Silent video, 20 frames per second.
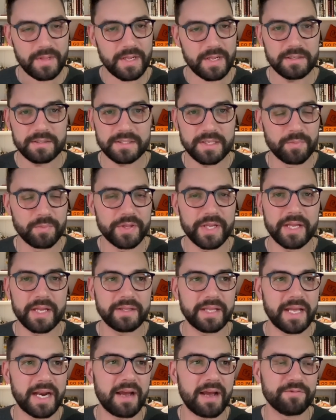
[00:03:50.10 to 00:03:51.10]
Someone
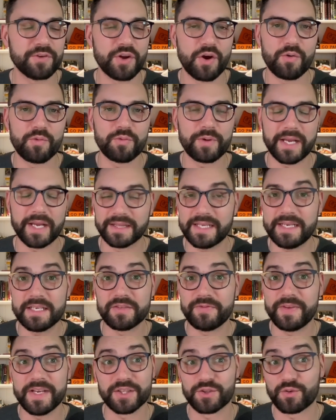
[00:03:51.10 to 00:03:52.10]
that I've known at least
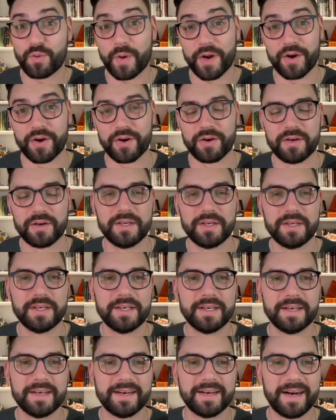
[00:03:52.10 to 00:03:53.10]
via Twitter
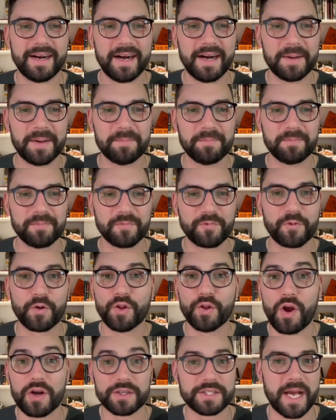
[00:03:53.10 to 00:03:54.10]
for a
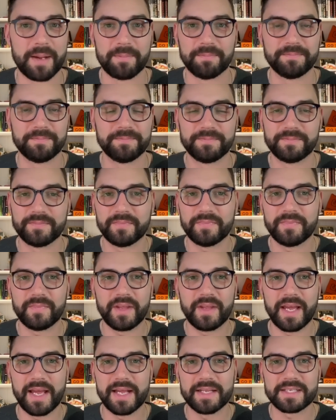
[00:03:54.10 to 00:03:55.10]
long time,
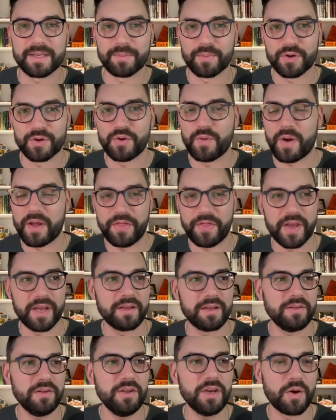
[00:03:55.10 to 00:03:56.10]
and someone who I
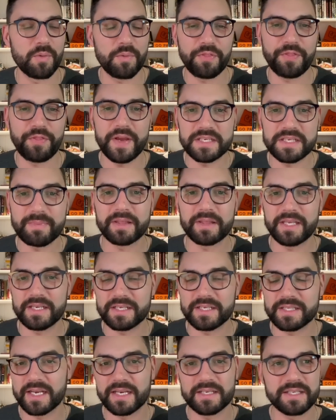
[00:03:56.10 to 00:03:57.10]
think, you know, thinks about
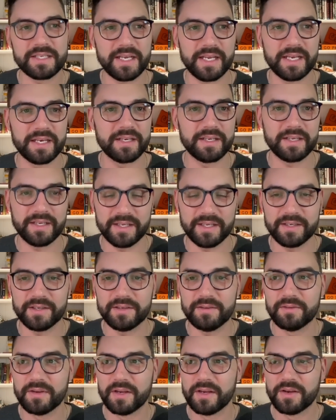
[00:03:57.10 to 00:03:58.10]
these things in
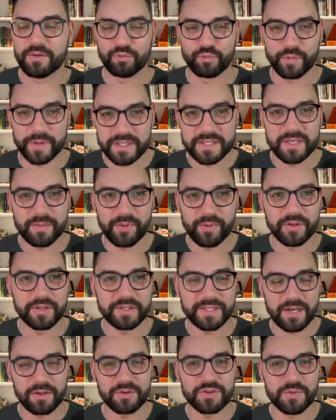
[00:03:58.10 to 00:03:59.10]
a reasonable,
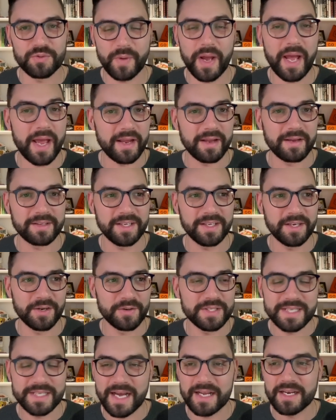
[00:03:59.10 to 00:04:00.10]
intelligent way. You know,
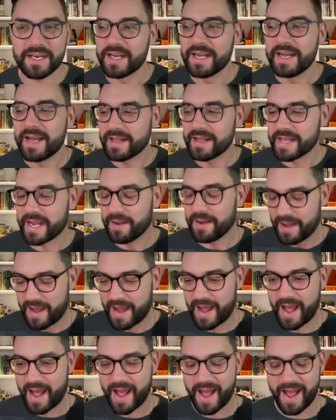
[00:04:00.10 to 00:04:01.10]
he's not like,
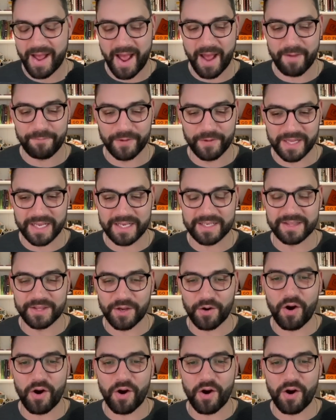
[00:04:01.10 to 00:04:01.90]
I feel like there